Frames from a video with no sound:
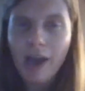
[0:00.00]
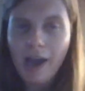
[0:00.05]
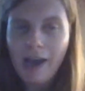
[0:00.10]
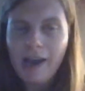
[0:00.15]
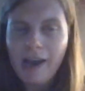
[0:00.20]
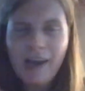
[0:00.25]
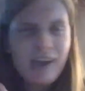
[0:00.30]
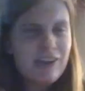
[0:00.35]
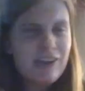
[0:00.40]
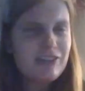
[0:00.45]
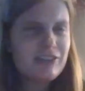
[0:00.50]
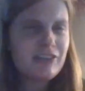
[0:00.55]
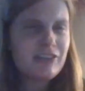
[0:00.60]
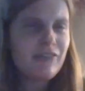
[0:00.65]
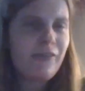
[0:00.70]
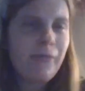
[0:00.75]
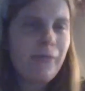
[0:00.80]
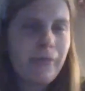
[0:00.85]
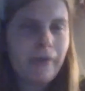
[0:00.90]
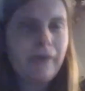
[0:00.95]
I
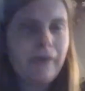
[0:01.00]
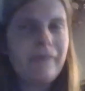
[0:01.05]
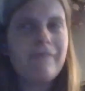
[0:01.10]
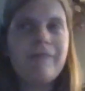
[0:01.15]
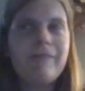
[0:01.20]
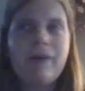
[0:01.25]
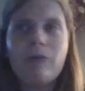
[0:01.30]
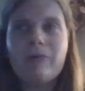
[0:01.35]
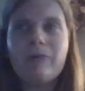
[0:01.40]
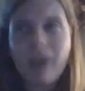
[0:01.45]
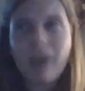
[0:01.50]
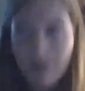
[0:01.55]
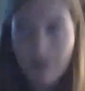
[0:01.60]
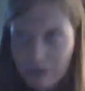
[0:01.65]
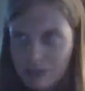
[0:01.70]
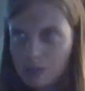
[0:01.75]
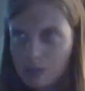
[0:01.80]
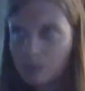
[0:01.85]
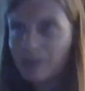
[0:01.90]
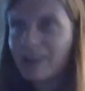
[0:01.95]
just think that we
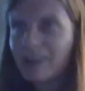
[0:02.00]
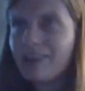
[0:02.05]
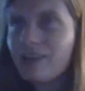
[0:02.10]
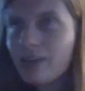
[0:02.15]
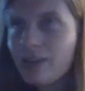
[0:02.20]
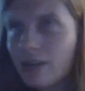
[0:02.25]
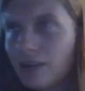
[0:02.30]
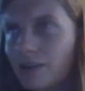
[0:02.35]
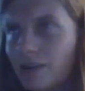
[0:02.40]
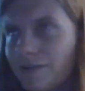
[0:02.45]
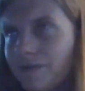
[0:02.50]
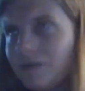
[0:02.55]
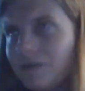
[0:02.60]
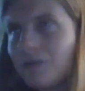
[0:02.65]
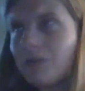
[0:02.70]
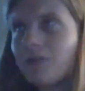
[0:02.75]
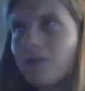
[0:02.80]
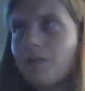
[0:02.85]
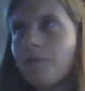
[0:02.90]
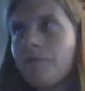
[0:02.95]
have to be
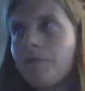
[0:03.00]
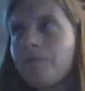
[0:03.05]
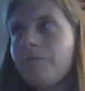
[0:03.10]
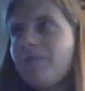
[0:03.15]
careful